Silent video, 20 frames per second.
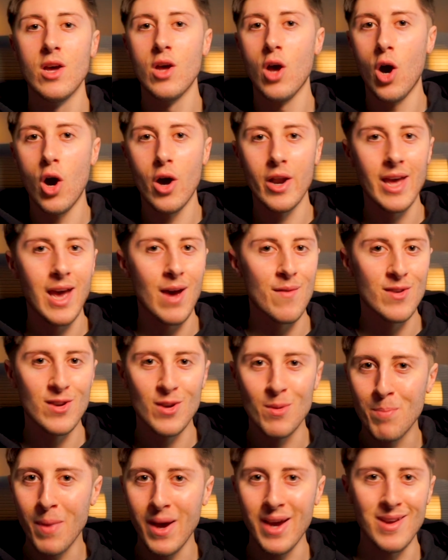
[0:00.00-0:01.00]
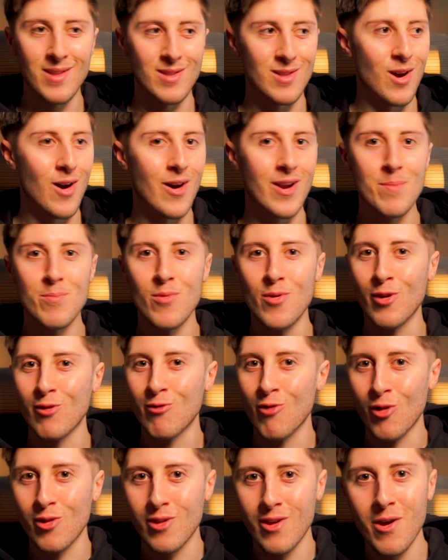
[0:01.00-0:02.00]
Are they having debates? Are they putting
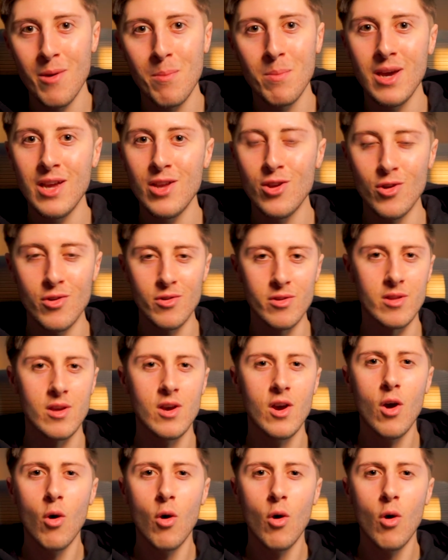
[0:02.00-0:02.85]
across their opinions?